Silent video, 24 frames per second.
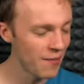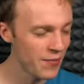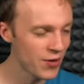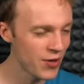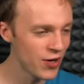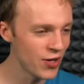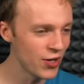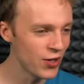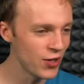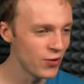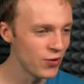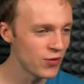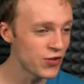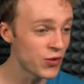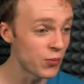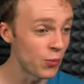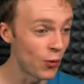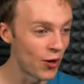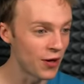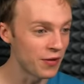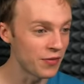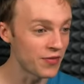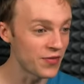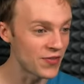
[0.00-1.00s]
I'm gonna use
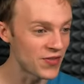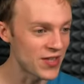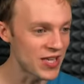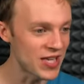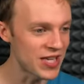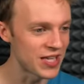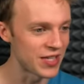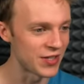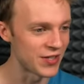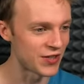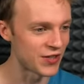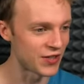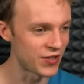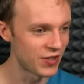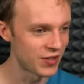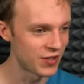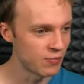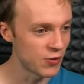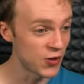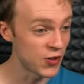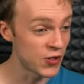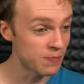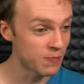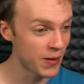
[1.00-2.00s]
one of these,
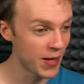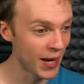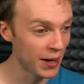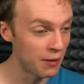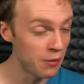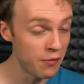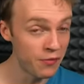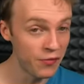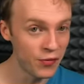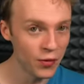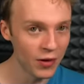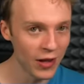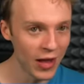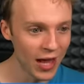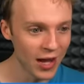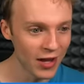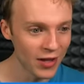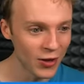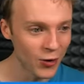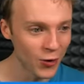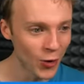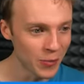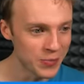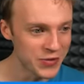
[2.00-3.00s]
the most powerful
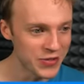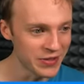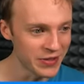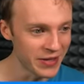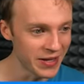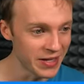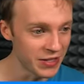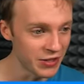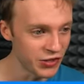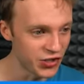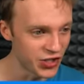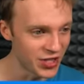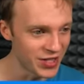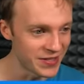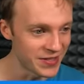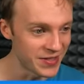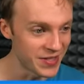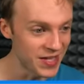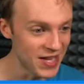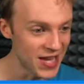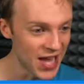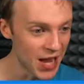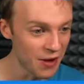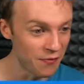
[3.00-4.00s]
helicopter in G
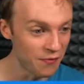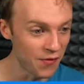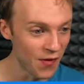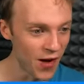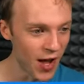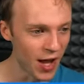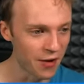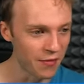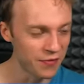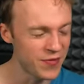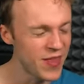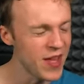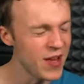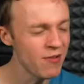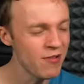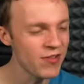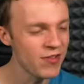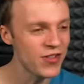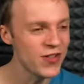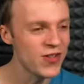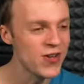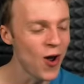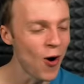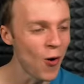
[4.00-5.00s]
T A five.
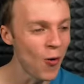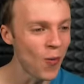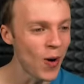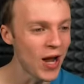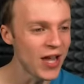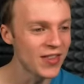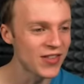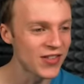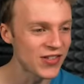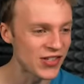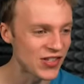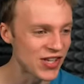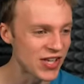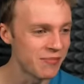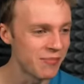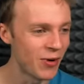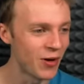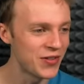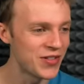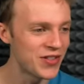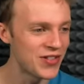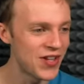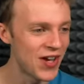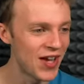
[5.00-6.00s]
is no way the sea
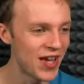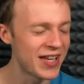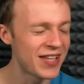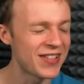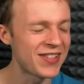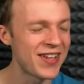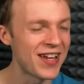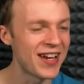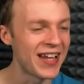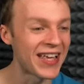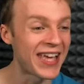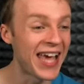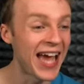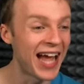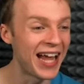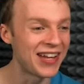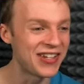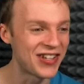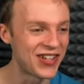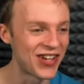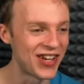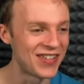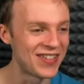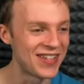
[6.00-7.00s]
monster is gonna
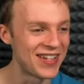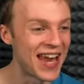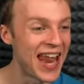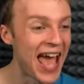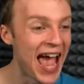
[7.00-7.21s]
catch us